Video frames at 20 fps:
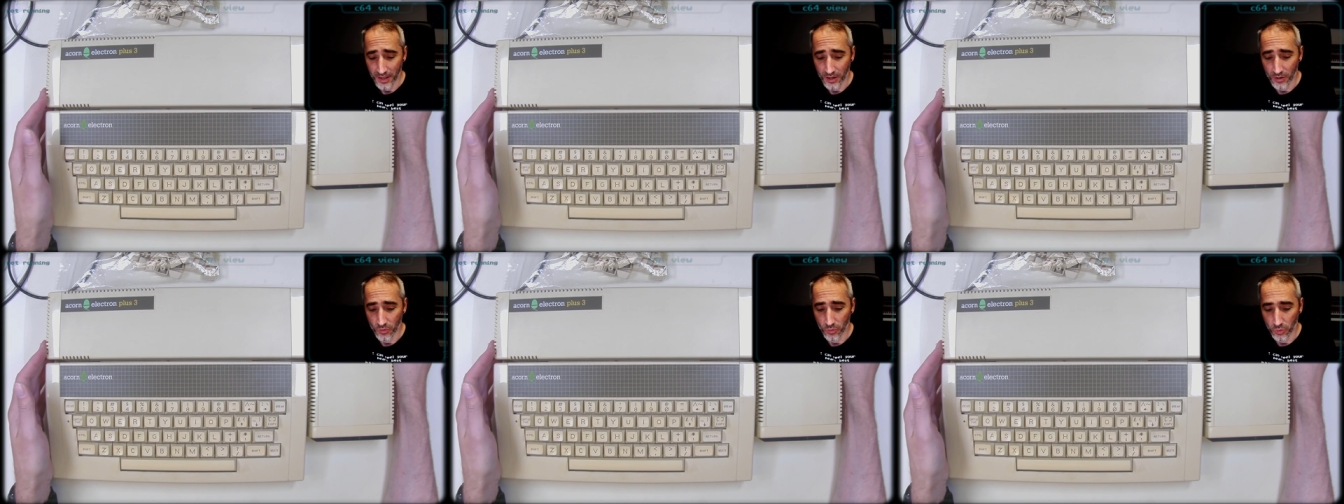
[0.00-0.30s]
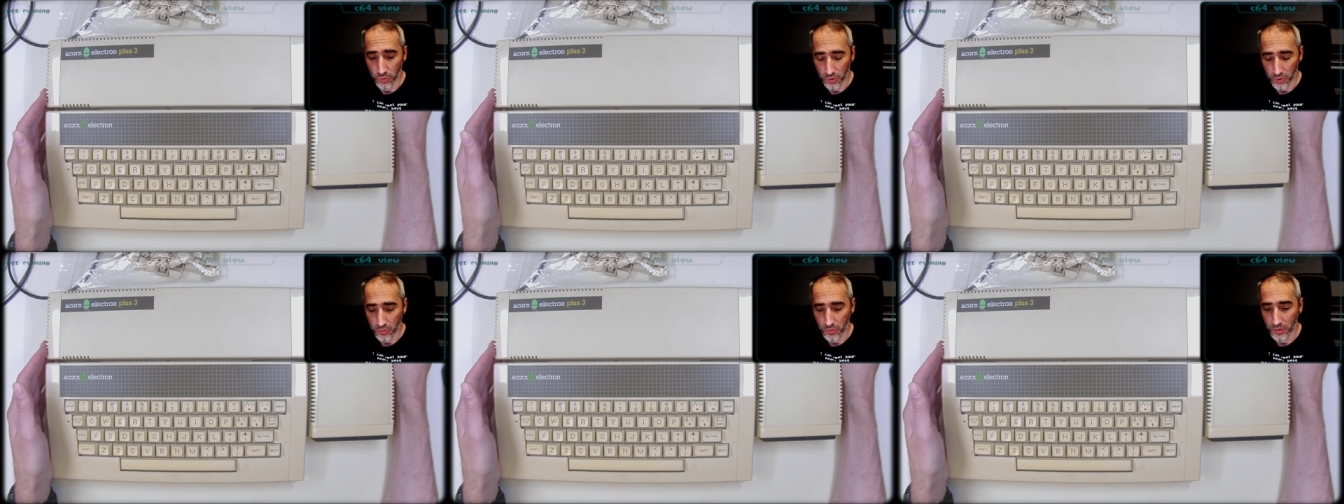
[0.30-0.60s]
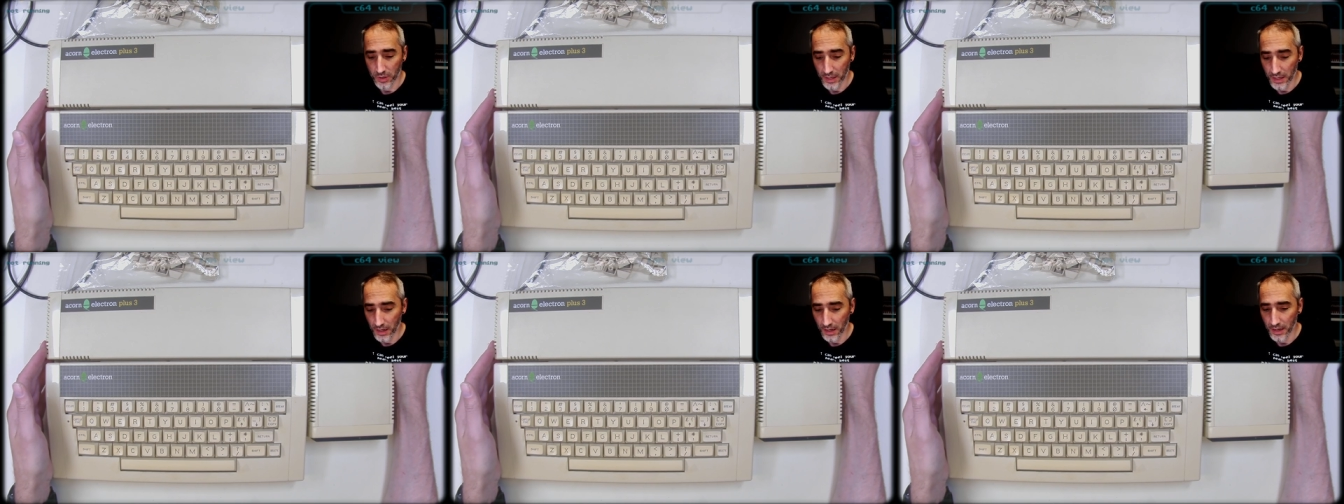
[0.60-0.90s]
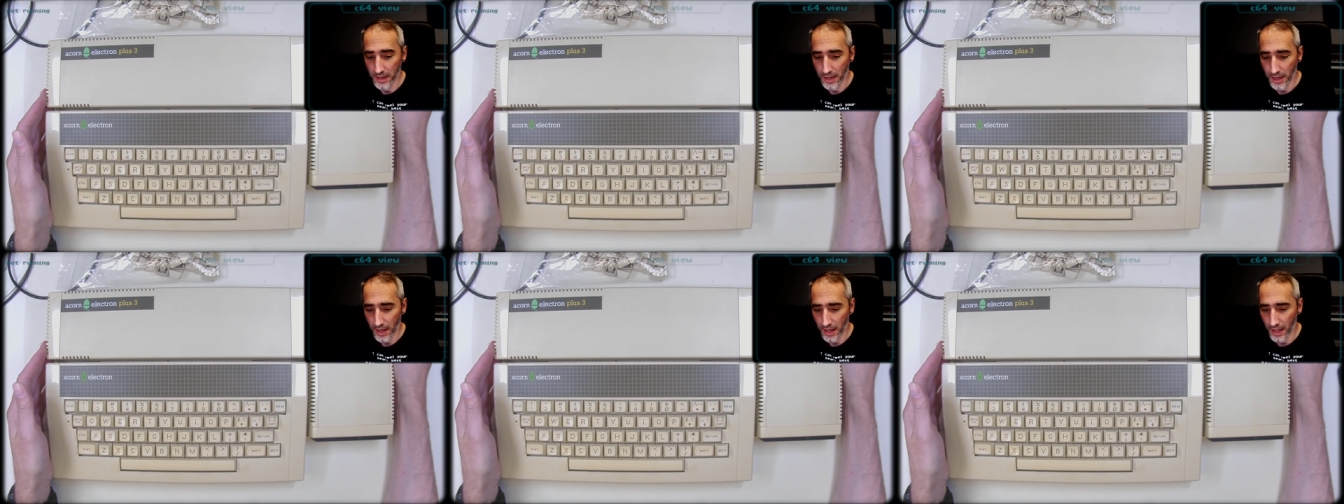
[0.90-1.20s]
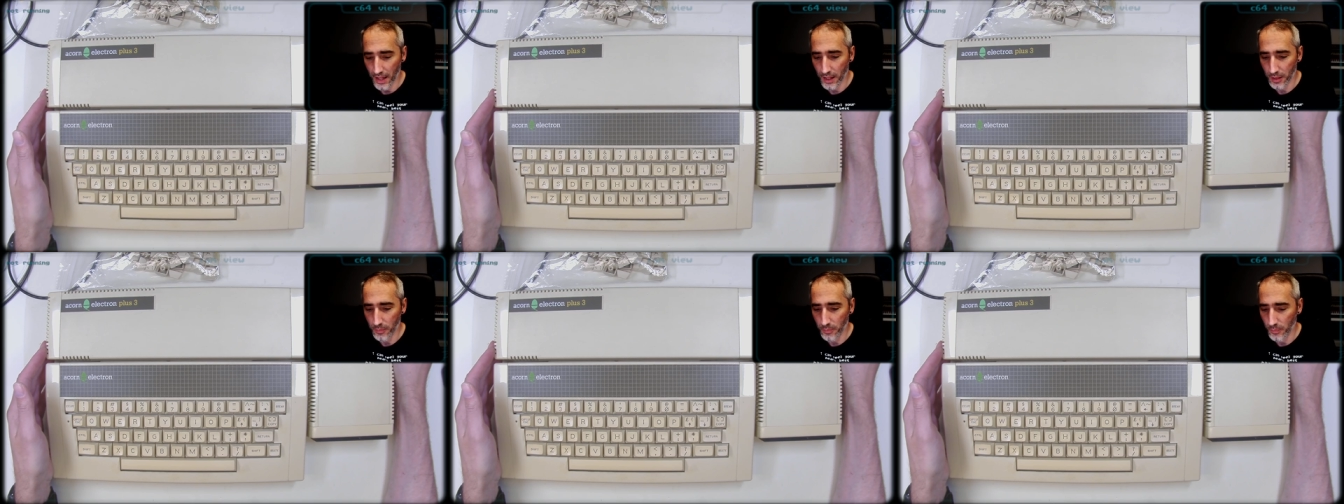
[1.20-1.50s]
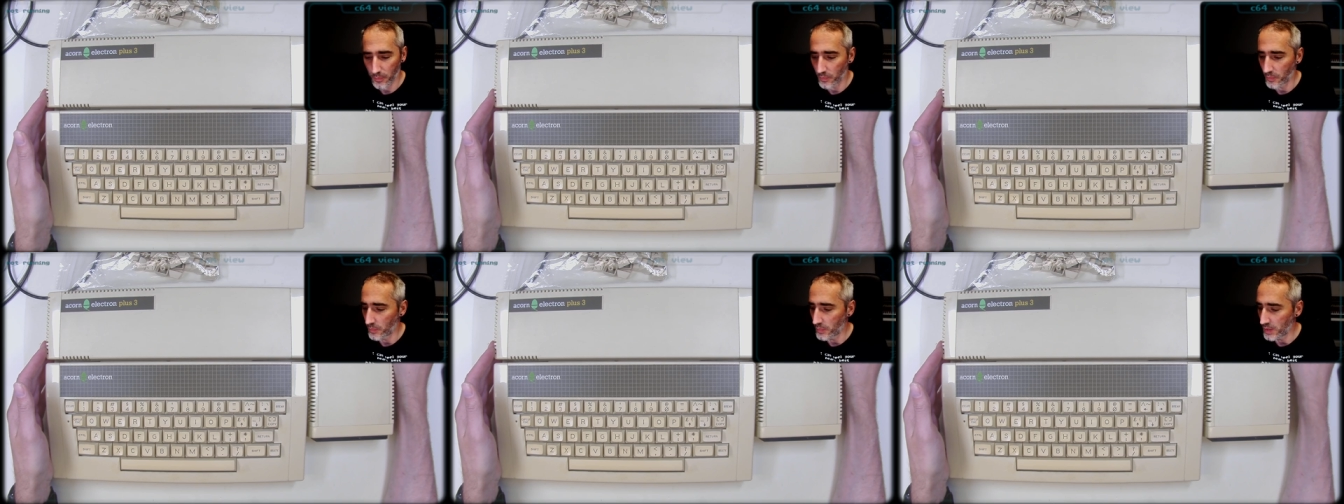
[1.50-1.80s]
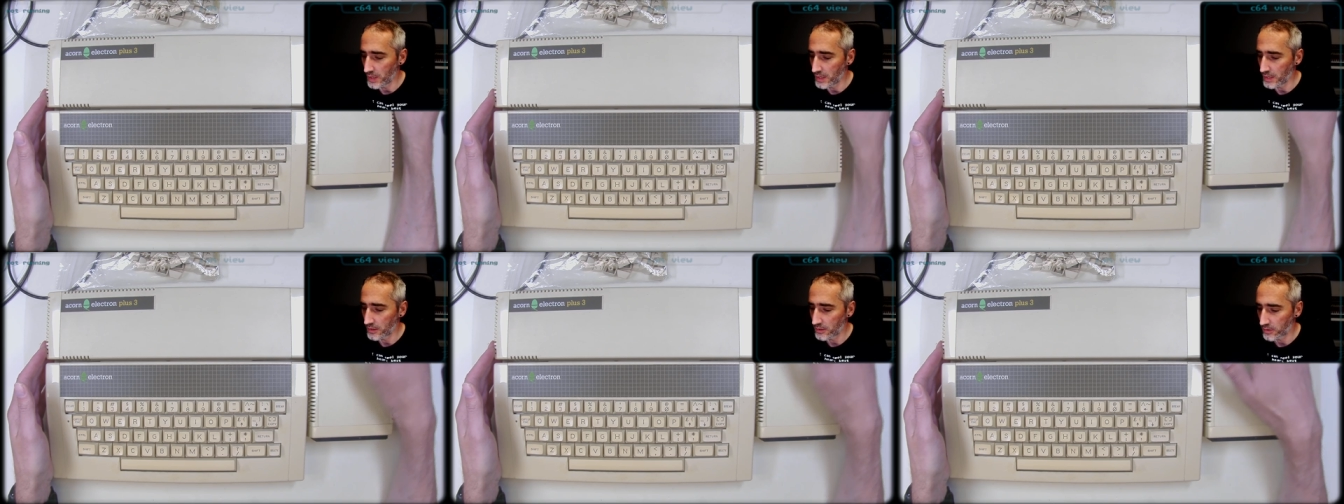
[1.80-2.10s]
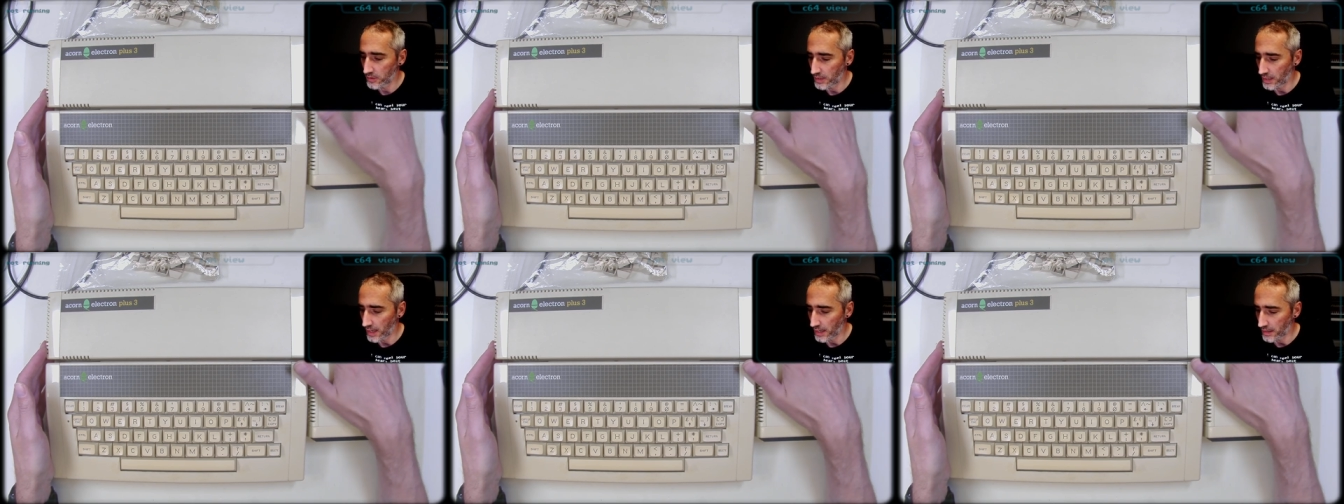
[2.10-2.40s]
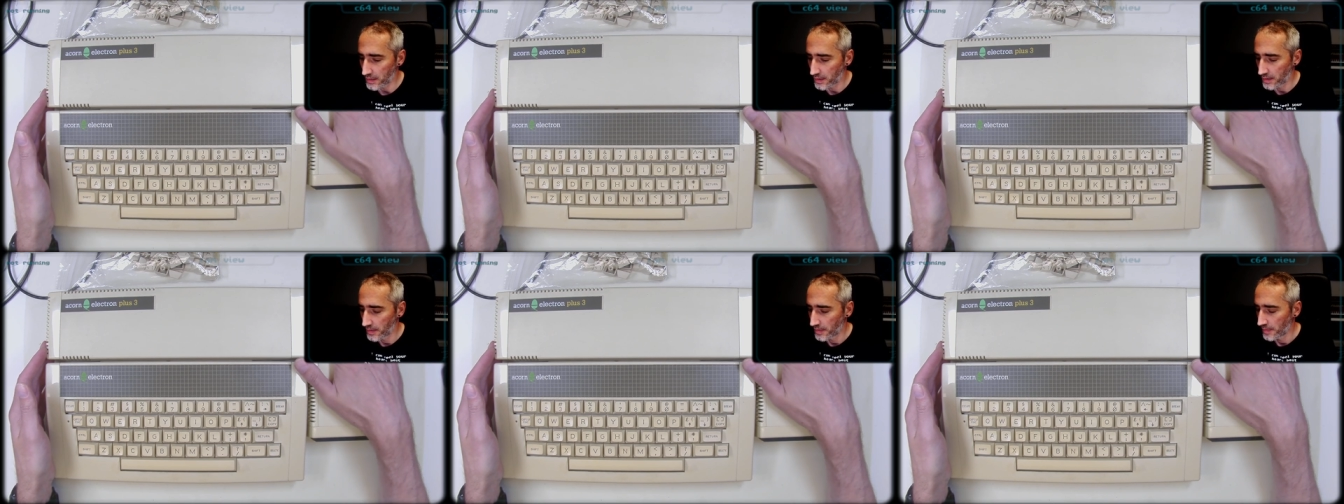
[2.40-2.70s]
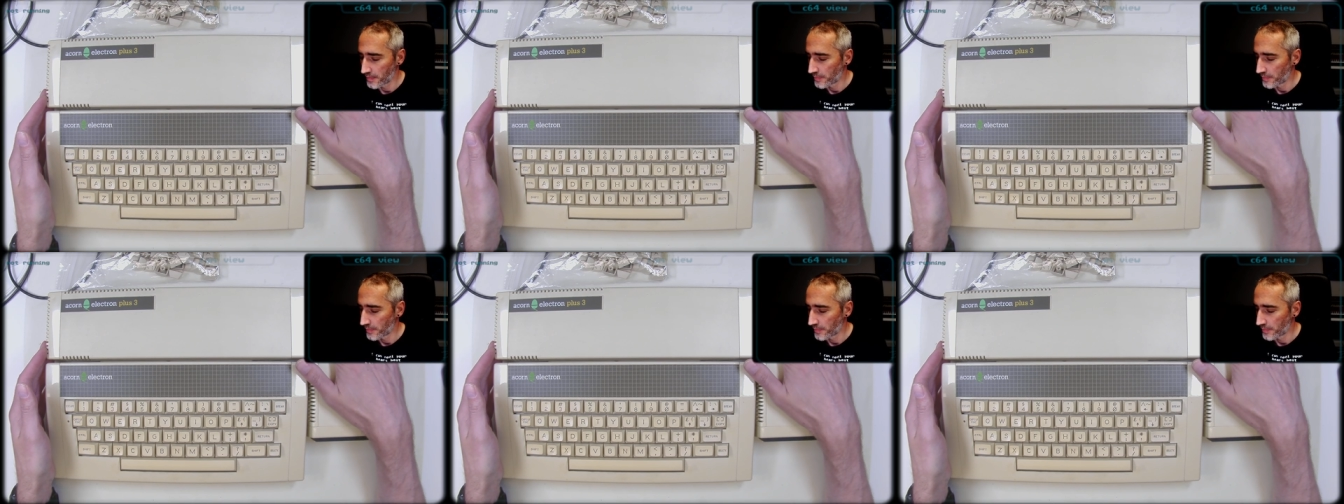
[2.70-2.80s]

It would really help me to get